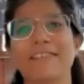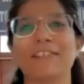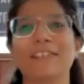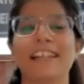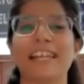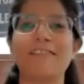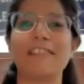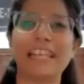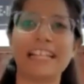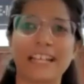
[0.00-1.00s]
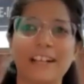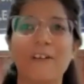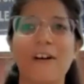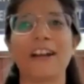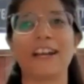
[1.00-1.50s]
They're like wheel, they go
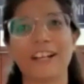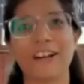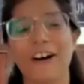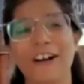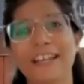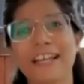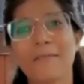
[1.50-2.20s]
on and on.